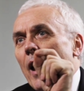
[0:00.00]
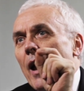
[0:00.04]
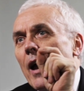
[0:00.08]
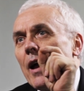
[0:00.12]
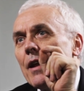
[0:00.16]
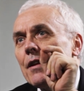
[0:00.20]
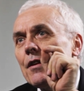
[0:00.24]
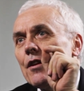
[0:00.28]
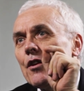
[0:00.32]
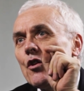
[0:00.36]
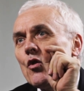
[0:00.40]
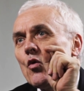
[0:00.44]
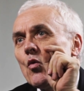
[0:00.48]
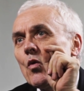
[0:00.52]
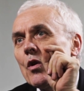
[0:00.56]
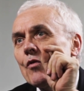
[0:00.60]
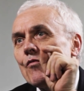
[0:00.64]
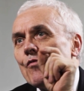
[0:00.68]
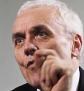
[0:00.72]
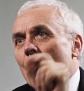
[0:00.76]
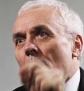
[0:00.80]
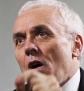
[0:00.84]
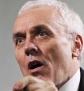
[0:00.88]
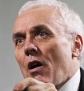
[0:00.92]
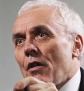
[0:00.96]
And you were
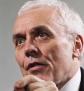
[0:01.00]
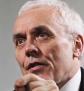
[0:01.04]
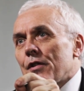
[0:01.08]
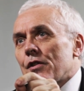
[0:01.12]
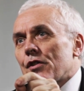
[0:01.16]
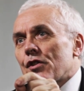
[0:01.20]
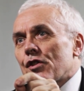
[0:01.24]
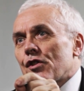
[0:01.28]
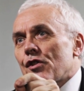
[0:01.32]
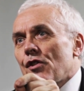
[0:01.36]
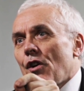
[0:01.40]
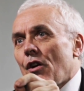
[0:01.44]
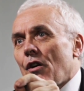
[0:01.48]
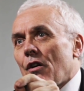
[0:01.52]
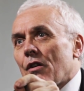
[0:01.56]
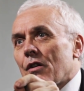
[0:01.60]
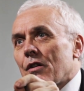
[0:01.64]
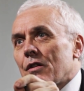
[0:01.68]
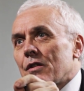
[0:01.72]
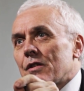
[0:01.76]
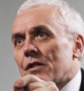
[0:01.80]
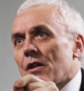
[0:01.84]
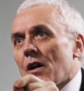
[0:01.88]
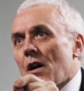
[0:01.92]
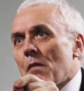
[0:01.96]
rather
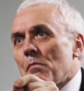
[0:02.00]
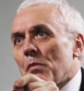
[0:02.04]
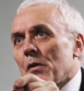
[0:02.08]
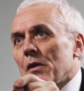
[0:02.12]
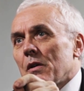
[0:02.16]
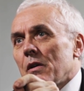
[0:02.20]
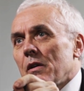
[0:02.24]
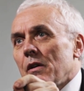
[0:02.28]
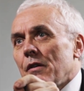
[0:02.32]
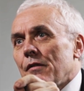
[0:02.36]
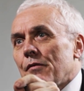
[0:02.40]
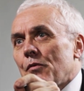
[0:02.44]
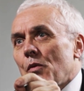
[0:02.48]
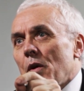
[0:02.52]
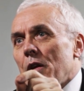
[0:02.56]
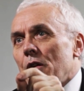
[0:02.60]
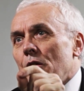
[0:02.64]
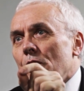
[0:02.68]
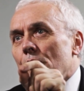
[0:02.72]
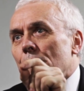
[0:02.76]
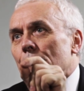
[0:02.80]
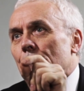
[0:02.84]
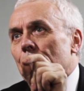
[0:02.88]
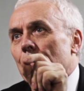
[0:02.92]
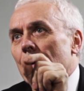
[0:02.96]
shocked, I believe, when
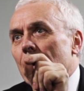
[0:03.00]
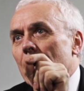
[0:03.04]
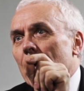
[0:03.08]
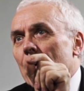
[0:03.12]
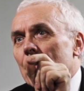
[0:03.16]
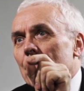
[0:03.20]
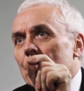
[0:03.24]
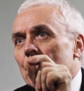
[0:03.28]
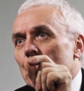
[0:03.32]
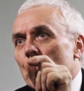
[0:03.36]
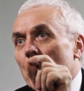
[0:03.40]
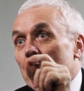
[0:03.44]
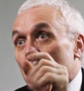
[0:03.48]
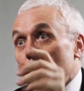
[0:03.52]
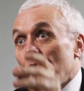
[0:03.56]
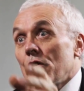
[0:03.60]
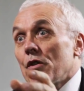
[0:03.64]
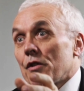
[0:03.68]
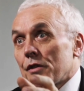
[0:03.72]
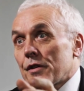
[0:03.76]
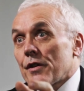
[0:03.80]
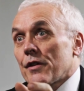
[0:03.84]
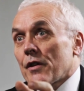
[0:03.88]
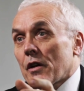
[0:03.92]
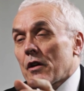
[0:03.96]
you
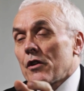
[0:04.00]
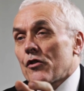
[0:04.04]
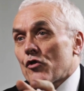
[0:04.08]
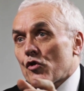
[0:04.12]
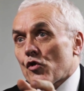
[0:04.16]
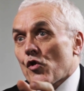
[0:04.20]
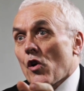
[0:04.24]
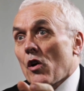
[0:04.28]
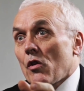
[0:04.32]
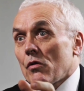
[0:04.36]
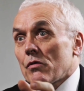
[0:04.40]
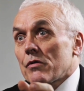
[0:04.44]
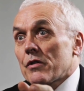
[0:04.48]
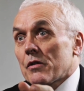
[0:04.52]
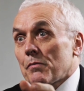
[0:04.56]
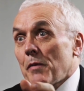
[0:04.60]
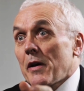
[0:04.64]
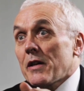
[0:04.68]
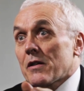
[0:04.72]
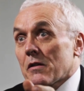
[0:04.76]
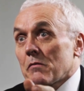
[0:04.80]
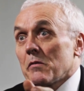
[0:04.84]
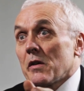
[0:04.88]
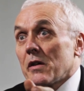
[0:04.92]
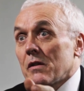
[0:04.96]
looked at the control
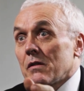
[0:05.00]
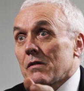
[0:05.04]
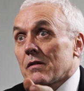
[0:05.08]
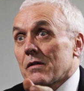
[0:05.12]
specimens.